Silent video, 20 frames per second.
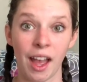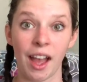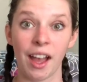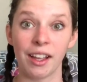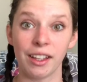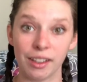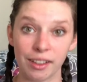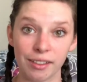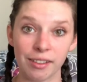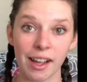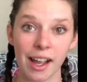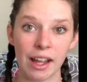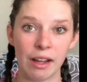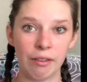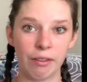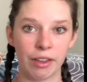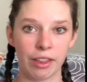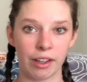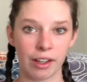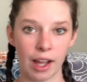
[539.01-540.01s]
You're right,
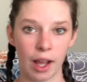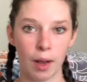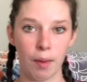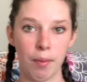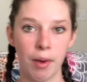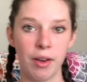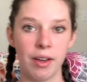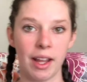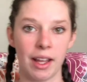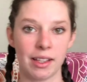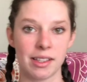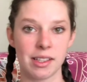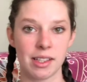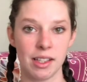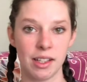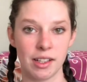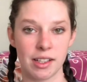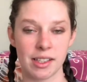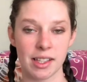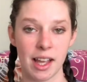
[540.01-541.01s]
with your elbow next to
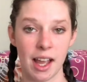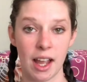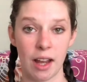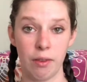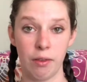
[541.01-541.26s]
your side.